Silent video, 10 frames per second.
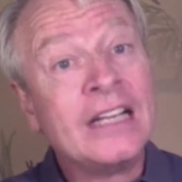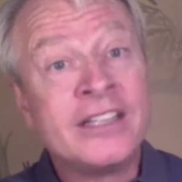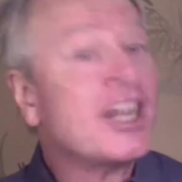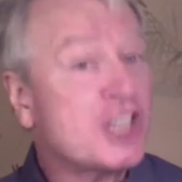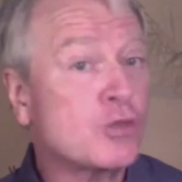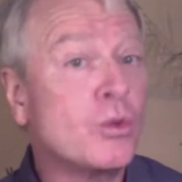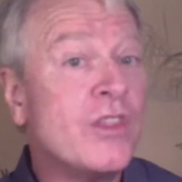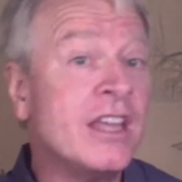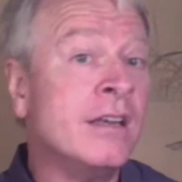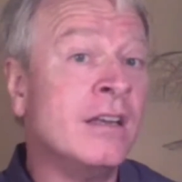not just
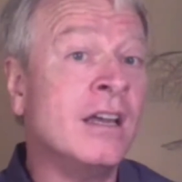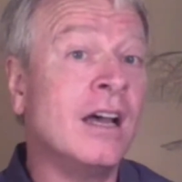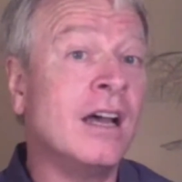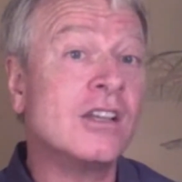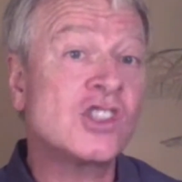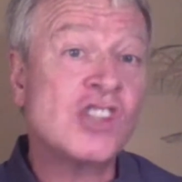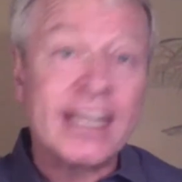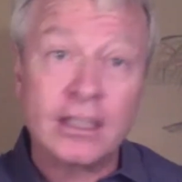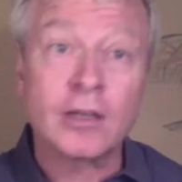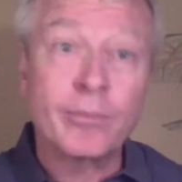within
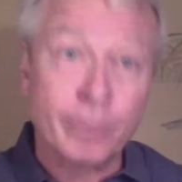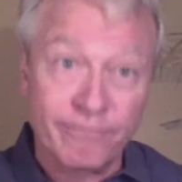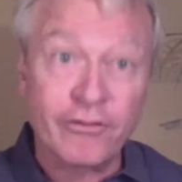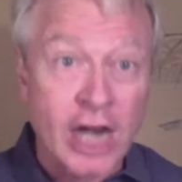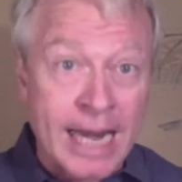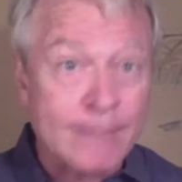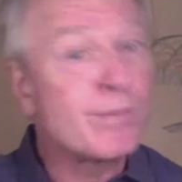secular frames,